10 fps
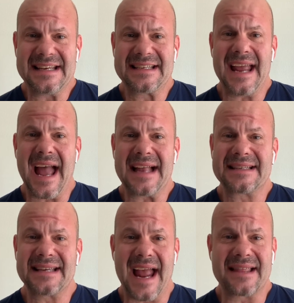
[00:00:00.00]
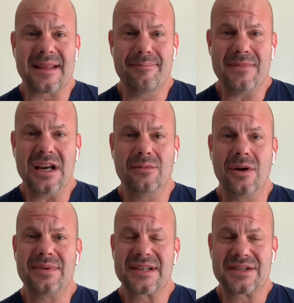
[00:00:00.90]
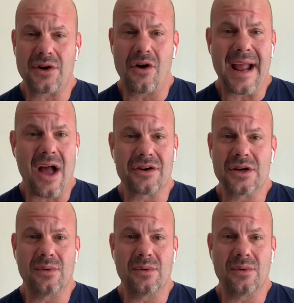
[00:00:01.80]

stats at the minimum to start out.